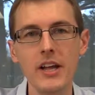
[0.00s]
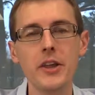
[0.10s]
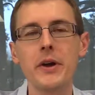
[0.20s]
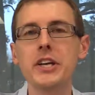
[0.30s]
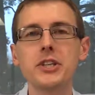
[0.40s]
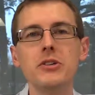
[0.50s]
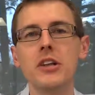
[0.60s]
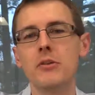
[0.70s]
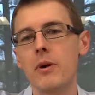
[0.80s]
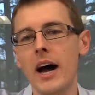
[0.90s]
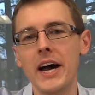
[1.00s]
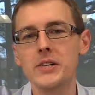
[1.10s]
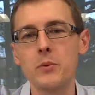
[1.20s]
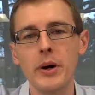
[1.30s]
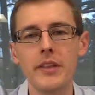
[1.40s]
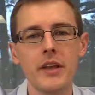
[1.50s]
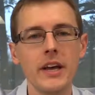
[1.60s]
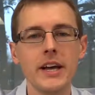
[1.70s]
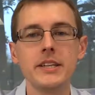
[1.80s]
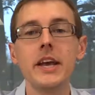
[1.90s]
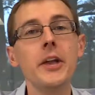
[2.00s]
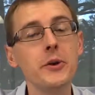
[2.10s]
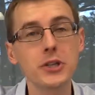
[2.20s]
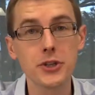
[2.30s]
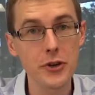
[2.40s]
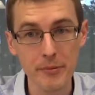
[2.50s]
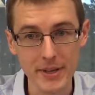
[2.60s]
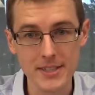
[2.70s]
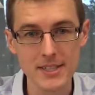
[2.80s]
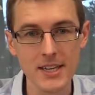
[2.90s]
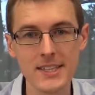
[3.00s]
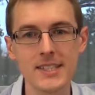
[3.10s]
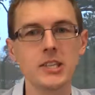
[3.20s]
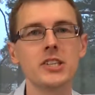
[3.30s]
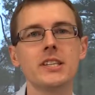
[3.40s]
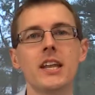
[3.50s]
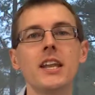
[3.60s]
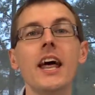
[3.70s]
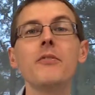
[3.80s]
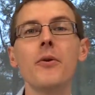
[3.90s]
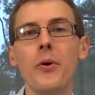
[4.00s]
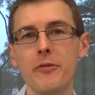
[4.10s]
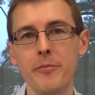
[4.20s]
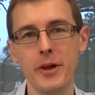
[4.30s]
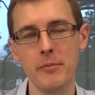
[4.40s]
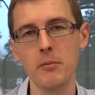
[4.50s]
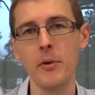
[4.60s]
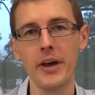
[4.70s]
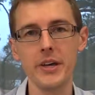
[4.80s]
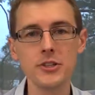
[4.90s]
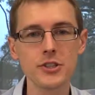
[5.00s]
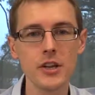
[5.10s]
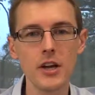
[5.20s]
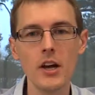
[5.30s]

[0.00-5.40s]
There are issues that arise with continuous treatments, such as the level of minimum wage.